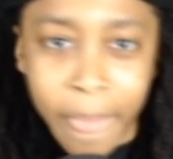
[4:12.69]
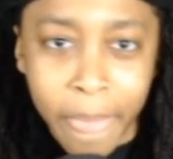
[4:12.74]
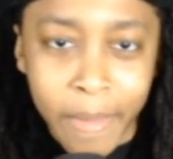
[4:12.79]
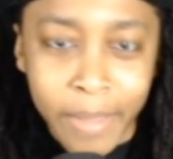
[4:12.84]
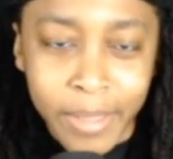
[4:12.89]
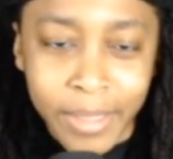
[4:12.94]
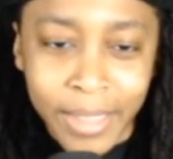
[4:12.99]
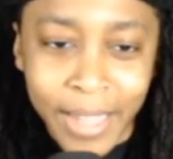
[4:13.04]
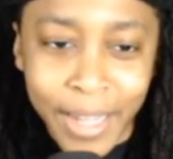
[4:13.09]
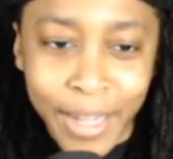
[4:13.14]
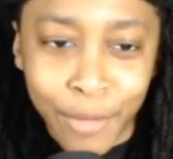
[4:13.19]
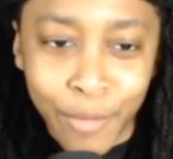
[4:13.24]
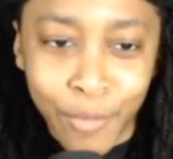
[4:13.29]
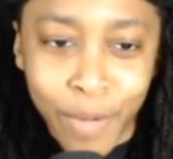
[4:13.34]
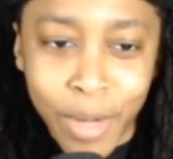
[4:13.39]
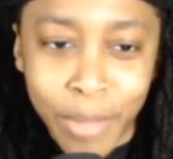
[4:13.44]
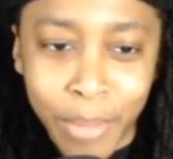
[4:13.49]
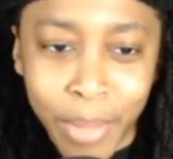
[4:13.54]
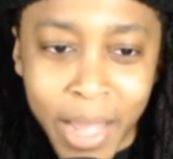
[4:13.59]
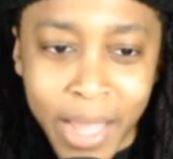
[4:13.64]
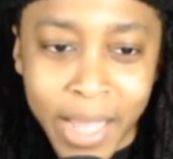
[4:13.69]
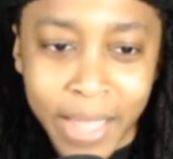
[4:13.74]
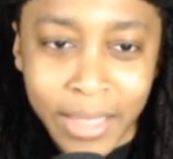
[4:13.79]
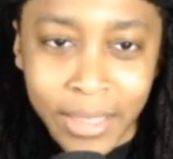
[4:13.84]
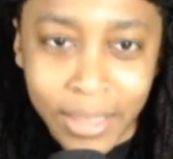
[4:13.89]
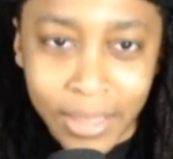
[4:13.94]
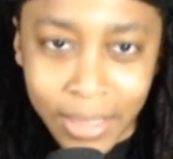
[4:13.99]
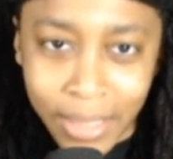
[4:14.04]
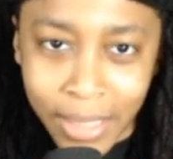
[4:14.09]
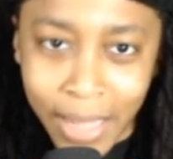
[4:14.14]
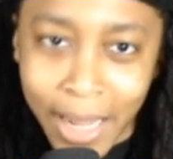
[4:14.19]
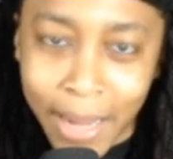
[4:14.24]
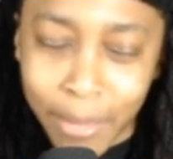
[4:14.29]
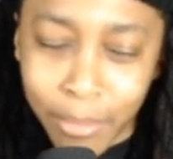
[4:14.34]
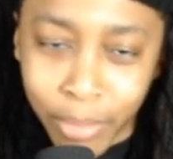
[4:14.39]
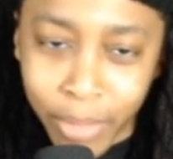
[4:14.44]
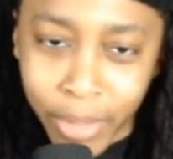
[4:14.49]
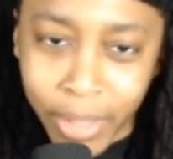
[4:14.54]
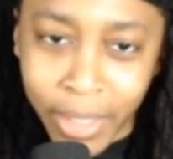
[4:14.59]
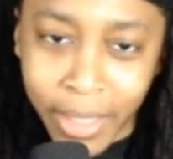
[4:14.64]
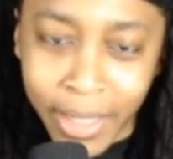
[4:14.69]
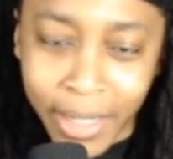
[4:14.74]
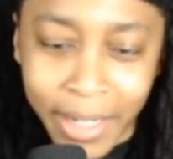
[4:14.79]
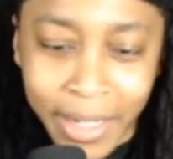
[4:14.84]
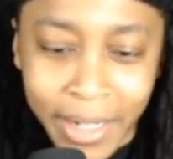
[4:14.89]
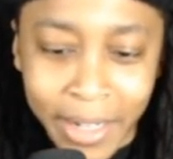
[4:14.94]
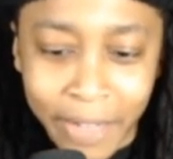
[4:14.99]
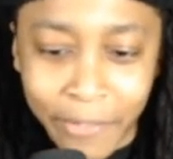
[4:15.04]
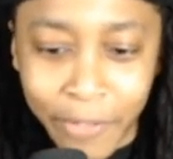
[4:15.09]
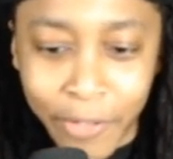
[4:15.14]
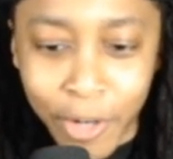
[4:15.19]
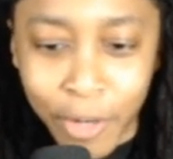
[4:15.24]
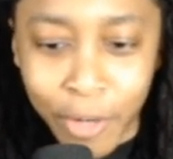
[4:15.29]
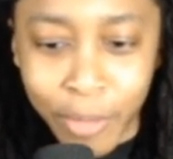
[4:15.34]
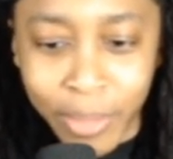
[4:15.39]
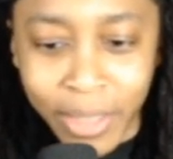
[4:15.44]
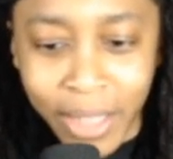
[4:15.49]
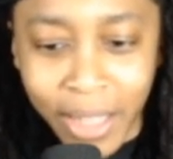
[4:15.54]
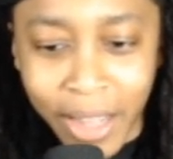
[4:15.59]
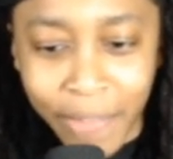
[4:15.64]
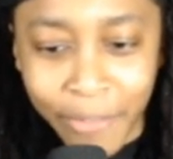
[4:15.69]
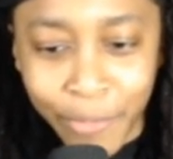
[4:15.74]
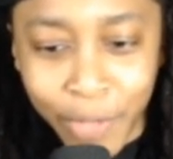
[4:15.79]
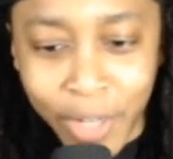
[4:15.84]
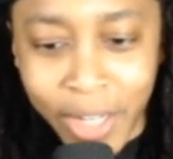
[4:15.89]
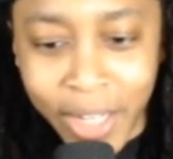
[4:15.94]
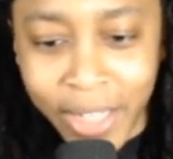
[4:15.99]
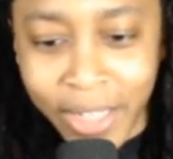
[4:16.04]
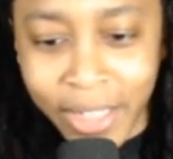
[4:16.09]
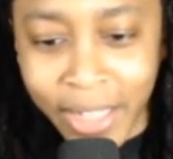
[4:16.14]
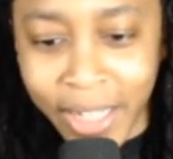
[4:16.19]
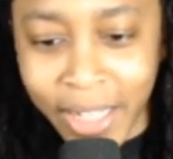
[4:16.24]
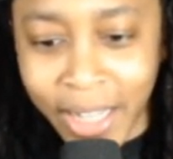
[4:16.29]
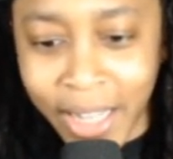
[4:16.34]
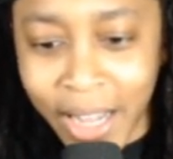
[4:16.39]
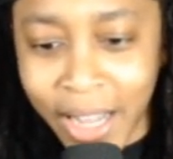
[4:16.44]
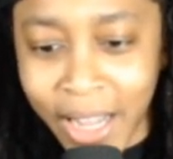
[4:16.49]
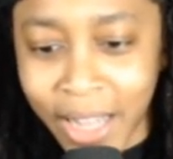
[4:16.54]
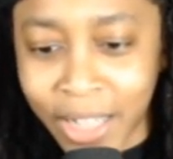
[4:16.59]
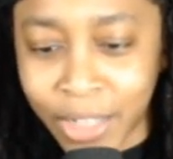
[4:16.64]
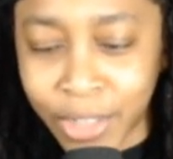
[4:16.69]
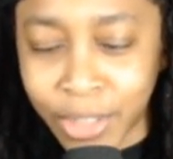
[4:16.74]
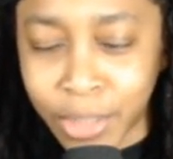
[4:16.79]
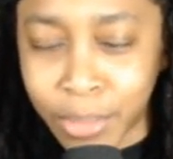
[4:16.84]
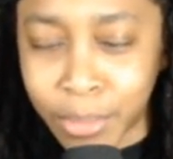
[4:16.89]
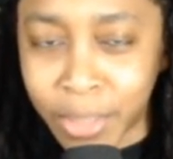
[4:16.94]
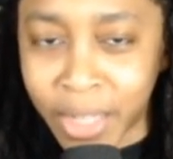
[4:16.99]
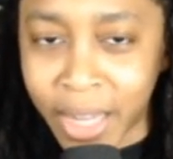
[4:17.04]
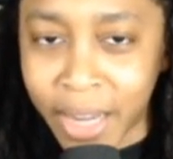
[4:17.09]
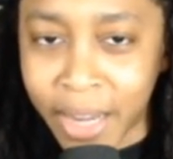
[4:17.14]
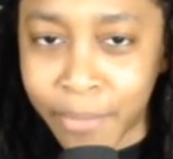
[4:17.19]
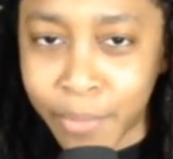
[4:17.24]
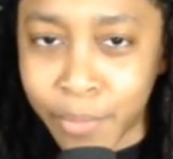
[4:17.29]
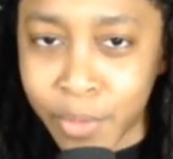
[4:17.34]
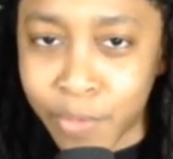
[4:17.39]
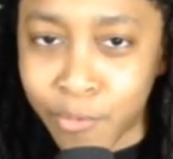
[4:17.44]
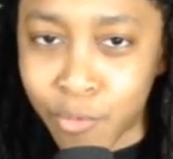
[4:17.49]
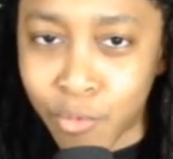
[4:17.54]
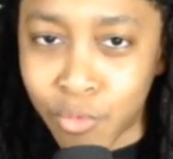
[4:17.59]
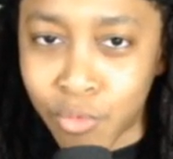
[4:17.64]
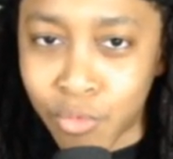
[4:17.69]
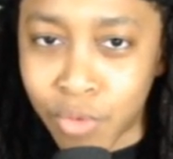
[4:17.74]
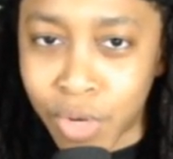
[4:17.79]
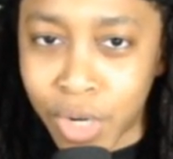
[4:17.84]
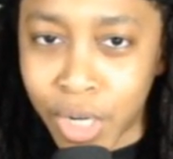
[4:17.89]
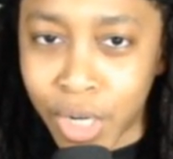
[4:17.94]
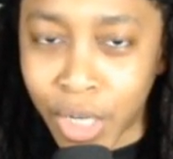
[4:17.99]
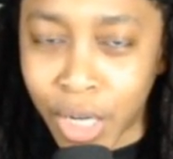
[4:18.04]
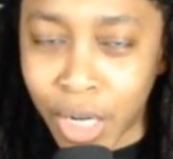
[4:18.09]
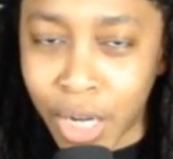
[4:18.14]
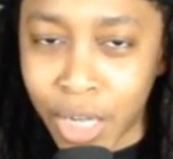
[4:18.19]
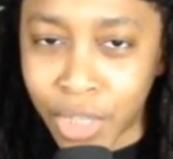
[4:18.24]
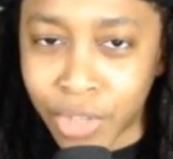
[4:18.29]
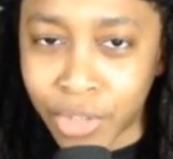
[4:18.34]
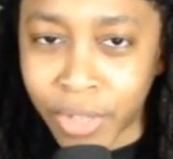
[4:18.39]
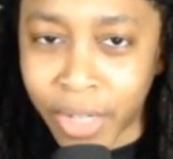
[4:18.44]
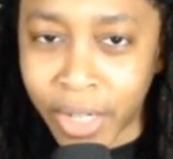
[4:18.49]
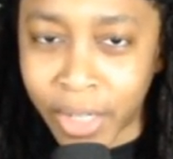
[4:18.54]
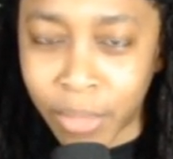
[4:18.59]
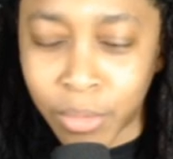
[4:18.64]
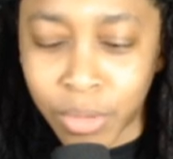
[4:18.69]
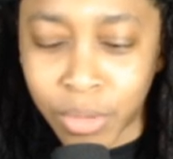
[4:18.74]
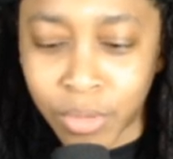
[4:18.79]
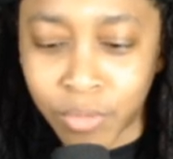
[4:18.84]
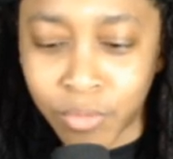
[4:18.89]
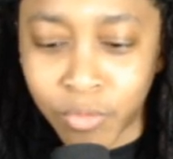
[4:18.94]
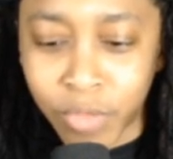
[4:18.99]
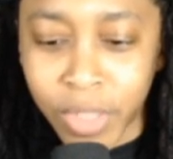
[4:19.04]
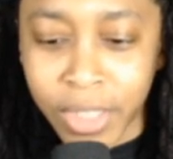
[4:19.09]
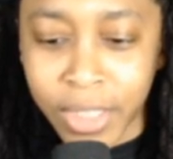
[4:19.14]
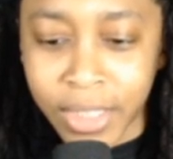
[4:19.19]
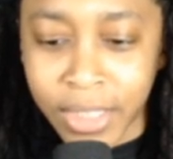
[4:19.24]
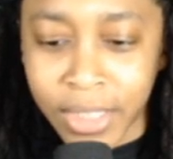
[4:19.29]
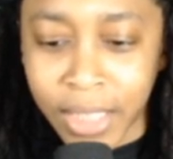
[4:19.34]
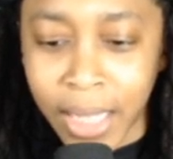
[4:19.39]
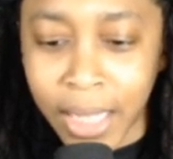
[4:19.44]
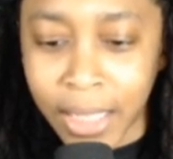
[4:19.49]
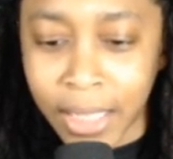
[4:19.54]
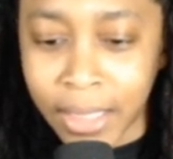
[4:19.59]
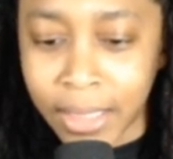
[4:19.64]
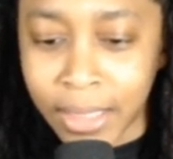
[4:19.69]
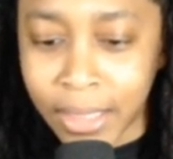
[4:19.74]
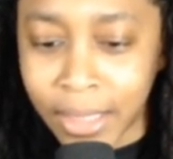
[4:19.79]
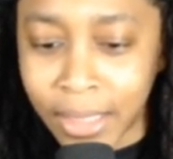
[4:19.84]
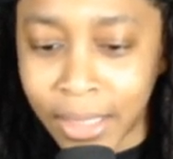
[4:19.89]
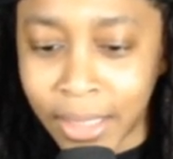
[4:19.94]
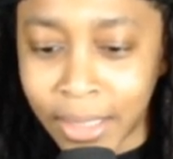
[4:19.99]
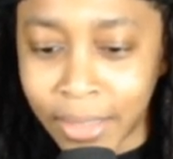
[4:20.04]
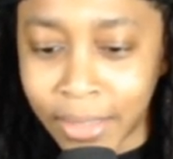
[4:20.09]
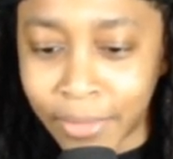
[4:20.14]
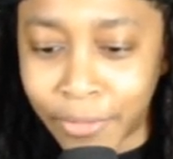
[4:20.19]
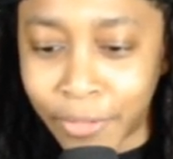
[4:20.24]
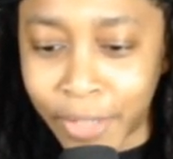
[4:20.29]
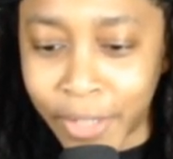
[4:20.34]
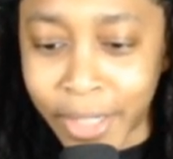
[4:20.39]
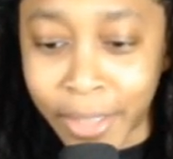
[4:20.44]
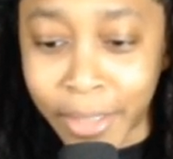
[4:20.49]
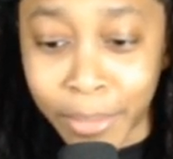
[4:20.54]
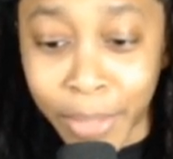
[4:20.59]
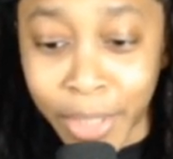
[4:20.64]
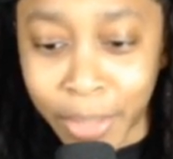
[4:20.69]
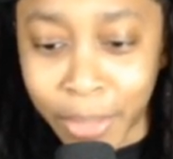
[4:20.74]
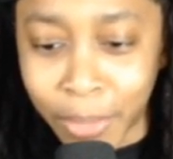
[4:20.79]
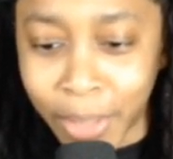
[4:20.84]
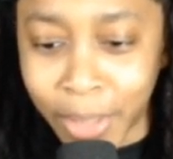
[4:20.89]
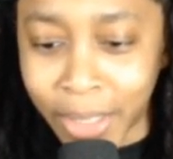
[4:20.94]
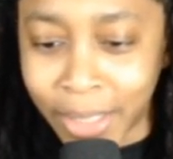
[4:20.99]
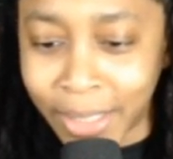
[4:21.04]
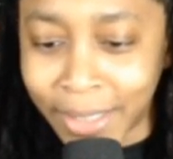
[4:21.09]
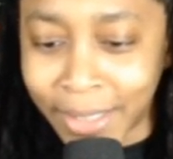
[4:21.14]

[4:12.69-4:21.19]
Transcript: it's like running backs is a dying breed in the NFL, but I feel like they got Christian McCaffrey for uh, contract was really solid uh, for him anyway,